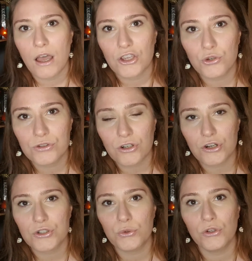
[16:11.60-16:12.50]
you start
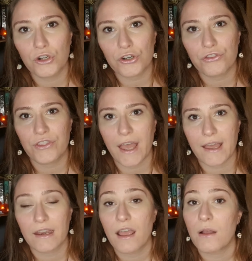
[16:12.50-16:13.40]
to learn
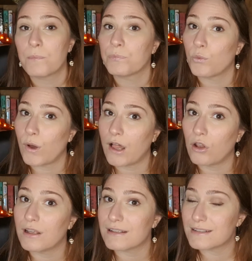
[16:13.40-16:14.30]
that,
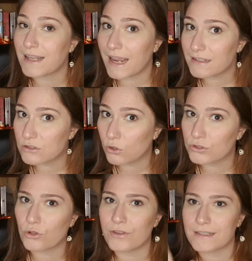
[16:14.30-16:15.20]
well, Azazel,
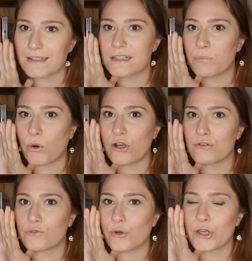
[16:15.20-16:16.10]
so this is a spoiler
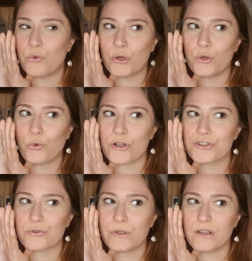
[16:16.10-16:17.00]
for anyone who wants
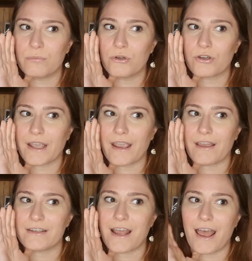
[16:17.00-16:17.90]
to read the book
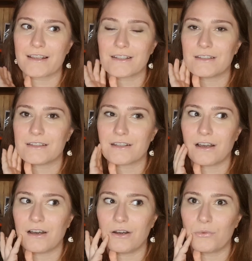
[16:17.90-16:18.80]
and hasn't
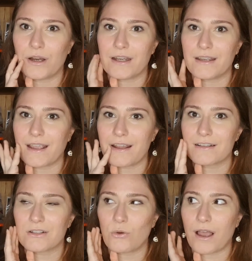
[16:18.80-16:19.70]
read it yet,
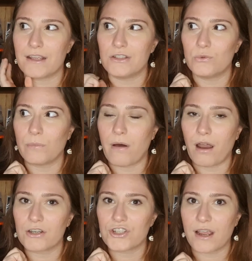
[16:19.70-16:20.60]
so I do
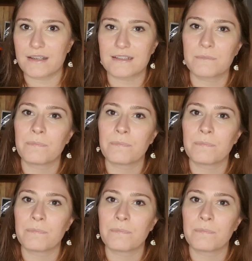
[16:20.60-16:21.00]
apologize,